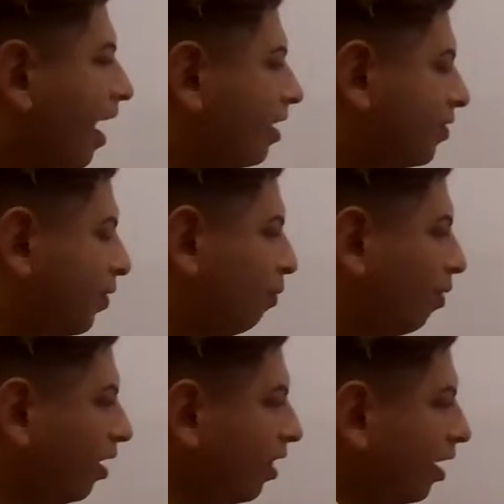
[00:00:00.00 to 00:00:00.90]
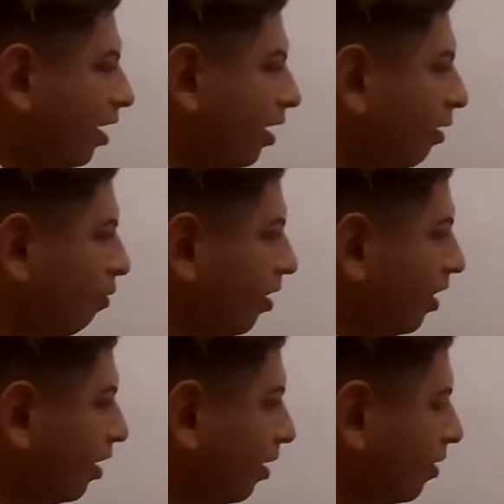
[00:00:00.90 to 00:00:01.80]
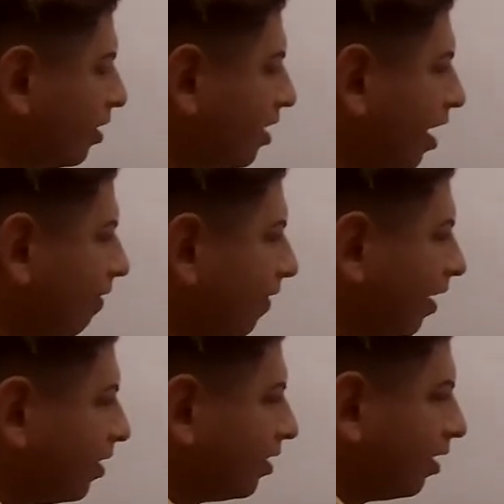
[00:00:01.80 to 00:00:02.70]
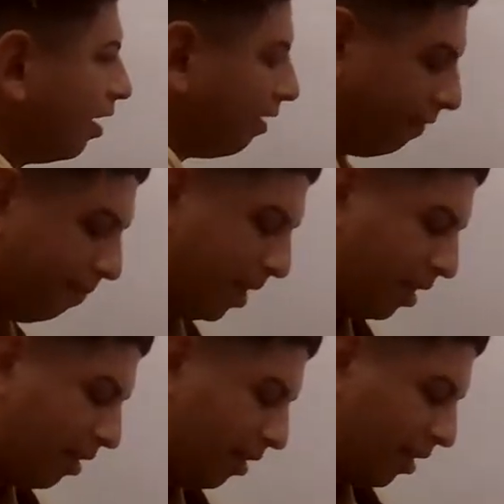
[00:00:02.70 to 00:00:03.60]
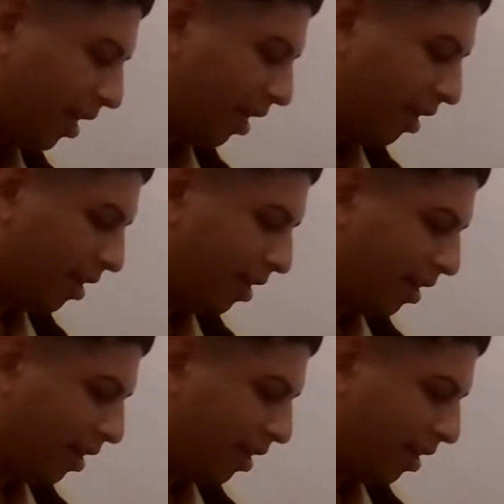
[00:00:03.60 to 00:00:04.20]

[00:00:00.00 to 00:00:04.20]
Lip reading: And so one of the side effects of being on a